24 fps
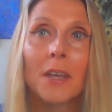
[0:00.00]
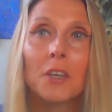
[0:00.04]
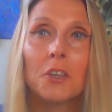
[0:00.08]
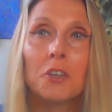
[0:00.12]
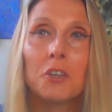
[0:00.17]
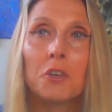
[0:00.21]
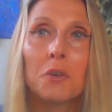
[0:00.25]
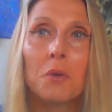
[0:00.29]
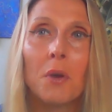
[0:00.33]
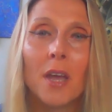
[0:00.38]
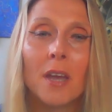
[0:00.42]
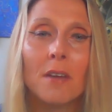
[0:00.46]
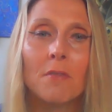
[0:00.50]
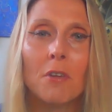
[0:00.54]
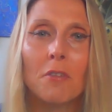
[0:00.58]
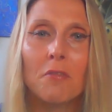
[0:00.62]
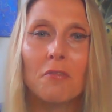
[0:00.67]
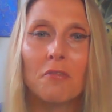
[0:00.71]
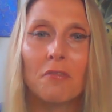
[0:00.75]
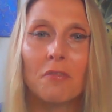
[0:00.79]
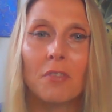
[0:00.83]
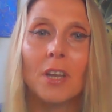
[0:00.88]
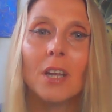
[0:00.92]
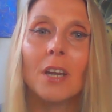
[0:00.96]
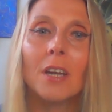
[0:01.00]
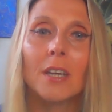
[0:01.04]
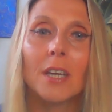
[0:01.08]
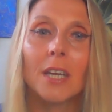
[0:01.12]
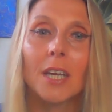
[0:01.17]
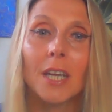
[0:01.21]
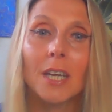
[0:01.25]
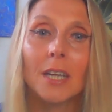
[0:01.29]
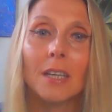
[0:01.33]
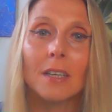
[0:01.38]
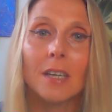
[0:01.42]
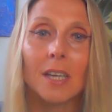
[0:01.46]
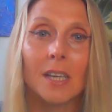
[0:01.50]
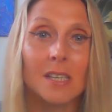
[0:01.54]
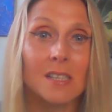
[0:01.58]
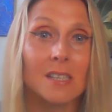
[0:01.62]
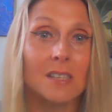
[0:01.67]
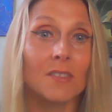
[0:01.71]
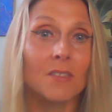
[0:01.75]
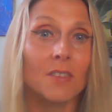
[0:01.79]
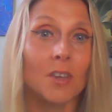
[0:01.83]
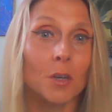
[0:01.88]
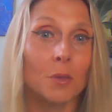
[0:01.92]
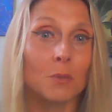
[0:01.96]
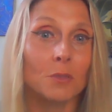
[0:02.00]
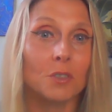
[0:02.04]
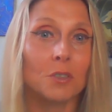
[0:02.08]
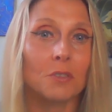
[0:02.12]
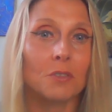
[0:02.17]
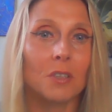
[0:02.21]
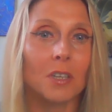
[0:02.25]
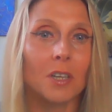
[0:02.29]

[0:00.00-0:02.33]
You have a feeling as an author.